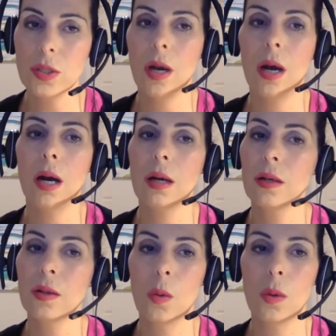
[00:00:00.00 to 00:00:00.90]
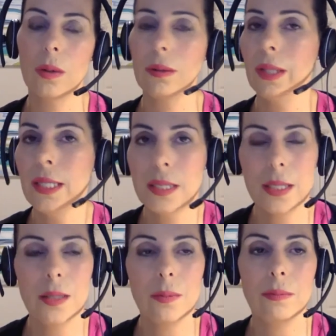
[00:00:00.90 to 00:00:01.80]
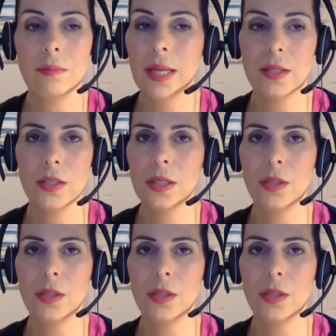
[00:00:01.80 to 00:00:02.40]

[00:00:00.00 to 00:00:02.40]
talk or LinkedIn messages.